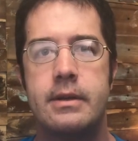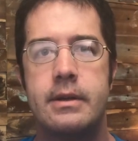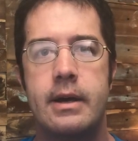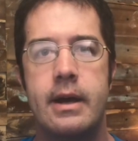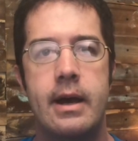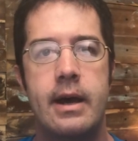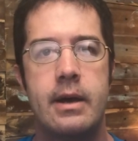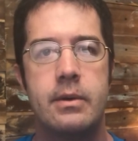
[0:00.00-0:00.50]

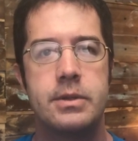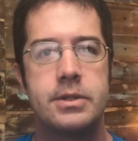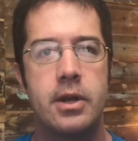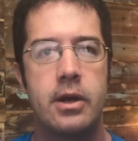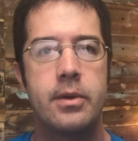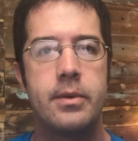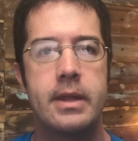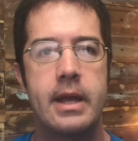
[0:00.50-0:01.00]
was
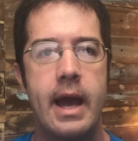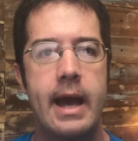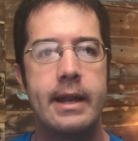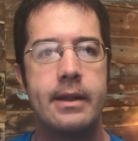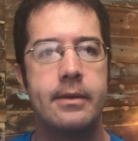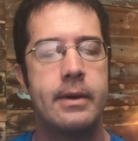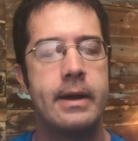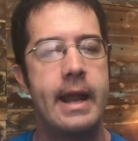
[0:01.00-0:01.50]
talking with the guy
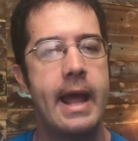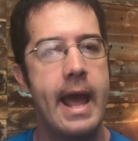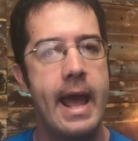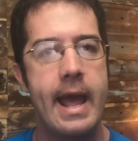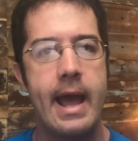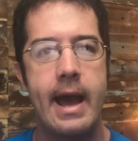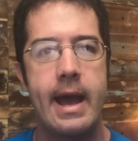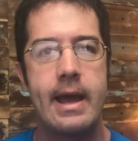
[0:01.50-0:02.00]
that went,
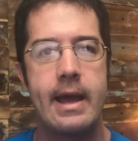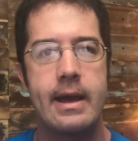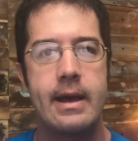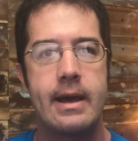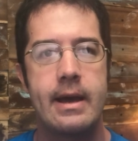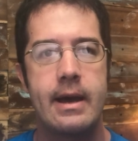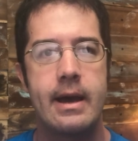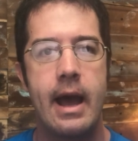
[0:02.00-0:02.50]
hey,
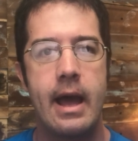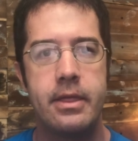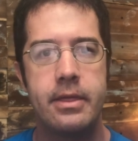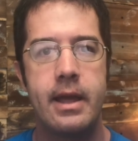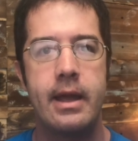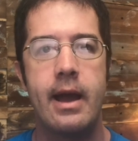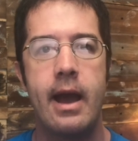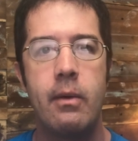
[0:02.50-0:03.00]
I
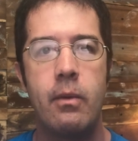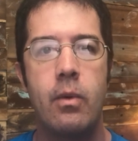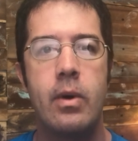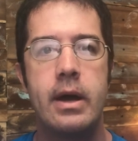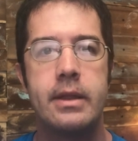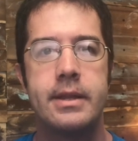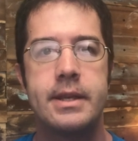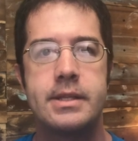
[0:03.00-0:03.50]
think I
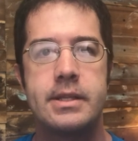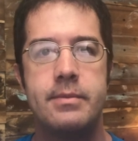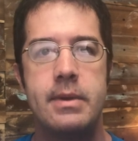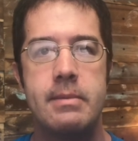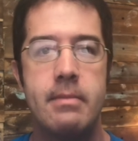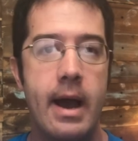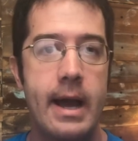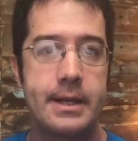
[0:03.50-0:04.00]
want this to
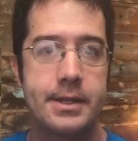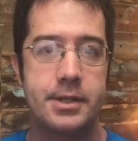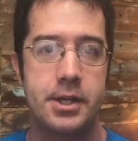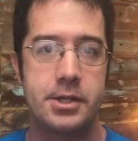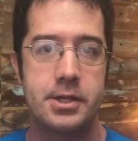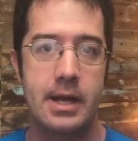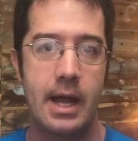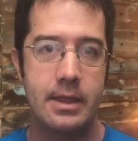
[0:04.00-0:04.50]
be my
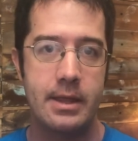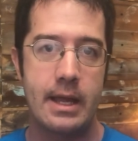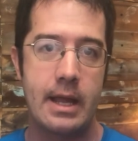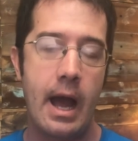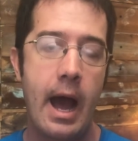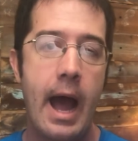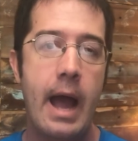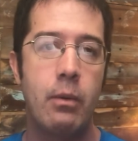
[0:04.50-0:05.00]
decision. I
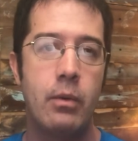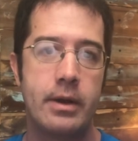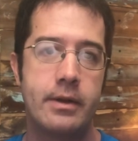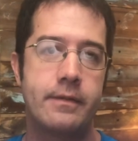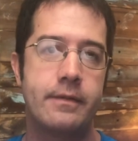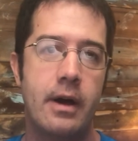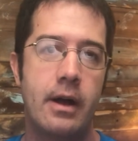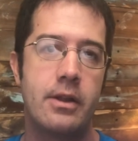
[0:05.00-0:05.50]
think I want
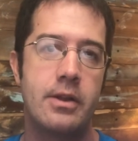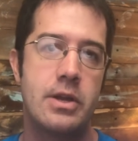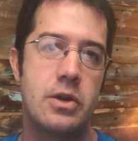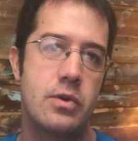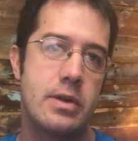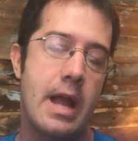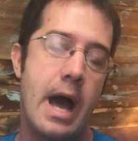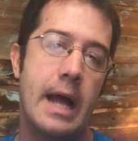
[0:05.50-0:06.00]
to follow you
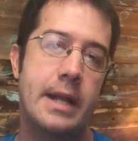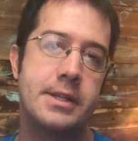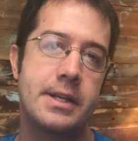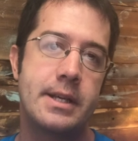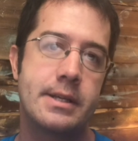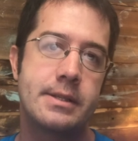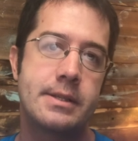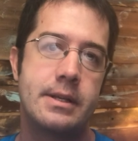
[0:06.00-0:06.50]
and not
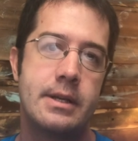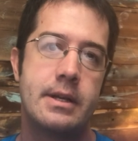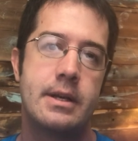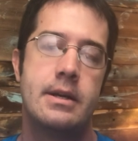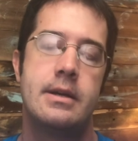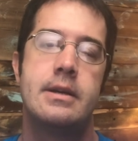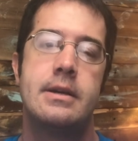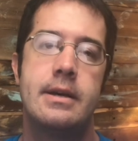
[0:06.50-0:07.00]
just
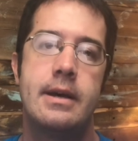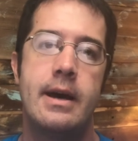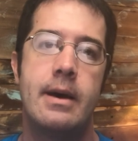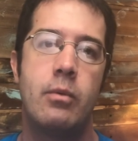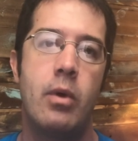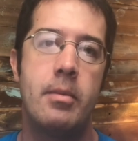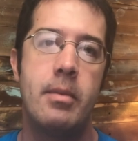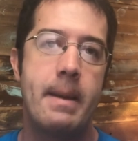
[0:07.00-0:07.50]

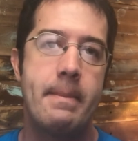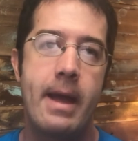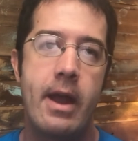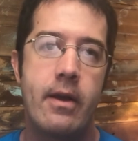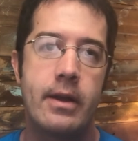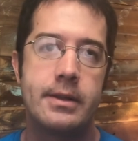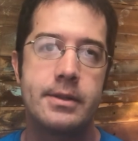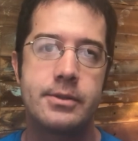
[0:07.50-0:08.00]
what my
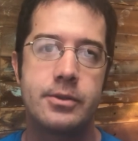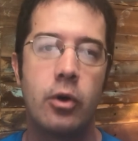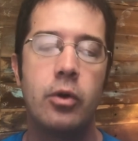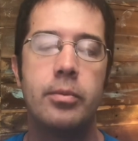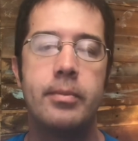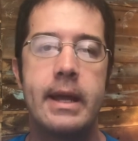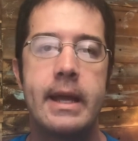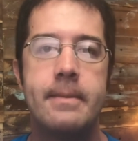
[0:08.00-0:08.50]
parents
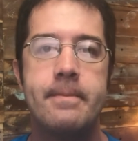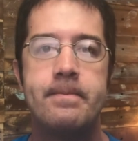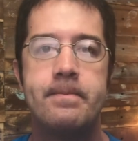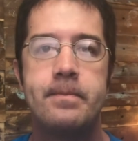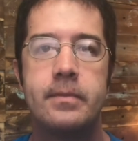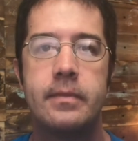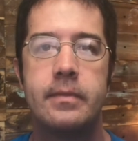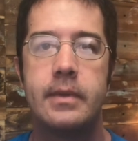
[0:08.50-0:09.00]
told me.
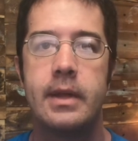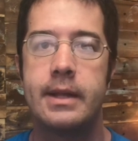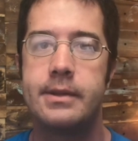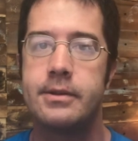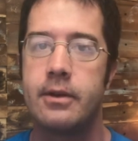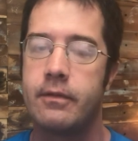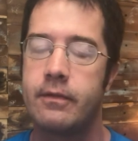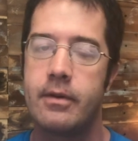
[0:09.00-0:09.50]
And
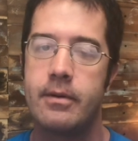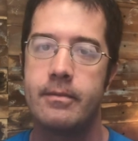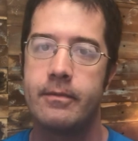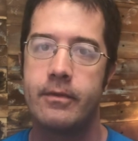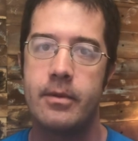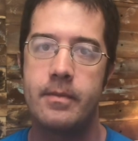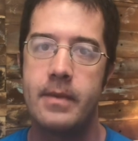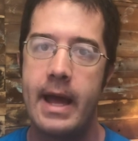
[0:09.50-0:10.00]
so
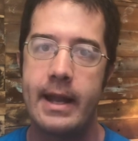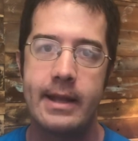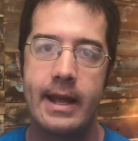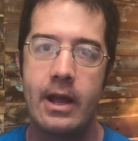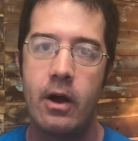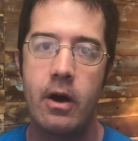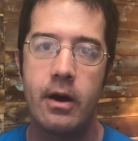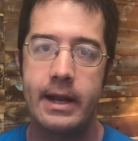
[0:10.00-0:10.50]
from that
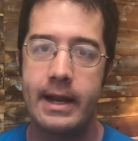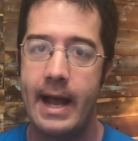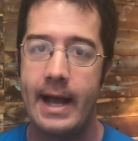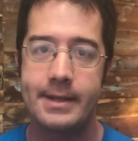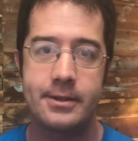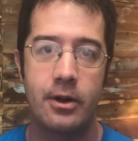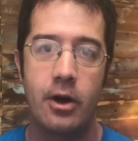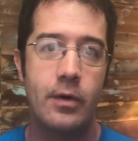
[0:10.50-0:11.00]
day on, it
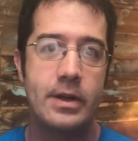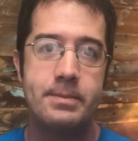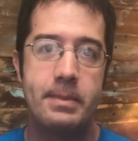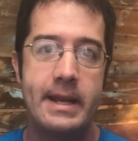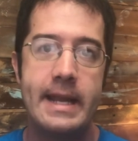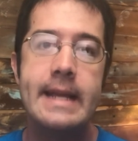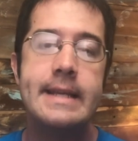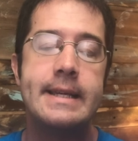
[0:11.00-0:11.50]
hasn't always
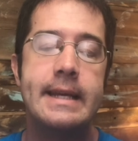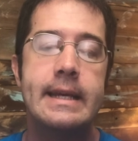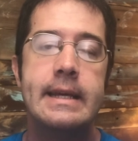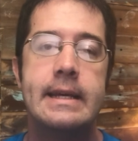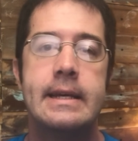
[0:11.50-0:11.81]
been easy.